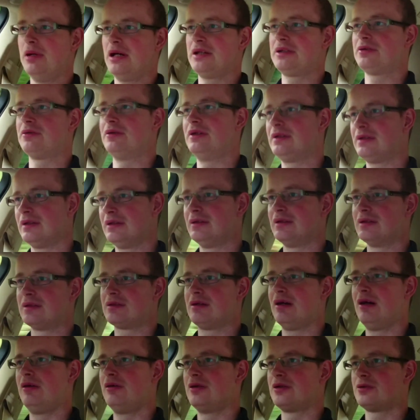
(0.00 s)
are batteries in
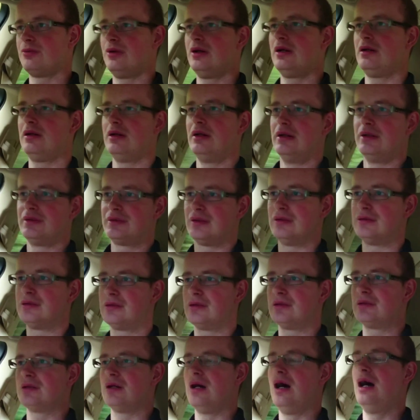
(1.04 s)
this car as well,
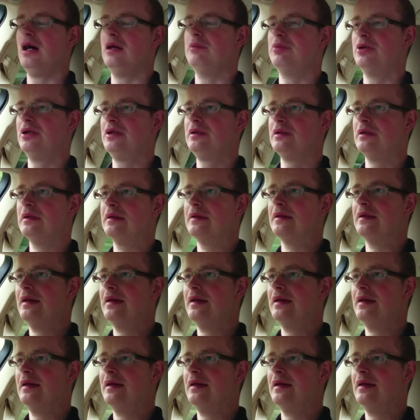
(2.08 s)
since it's a hybrid.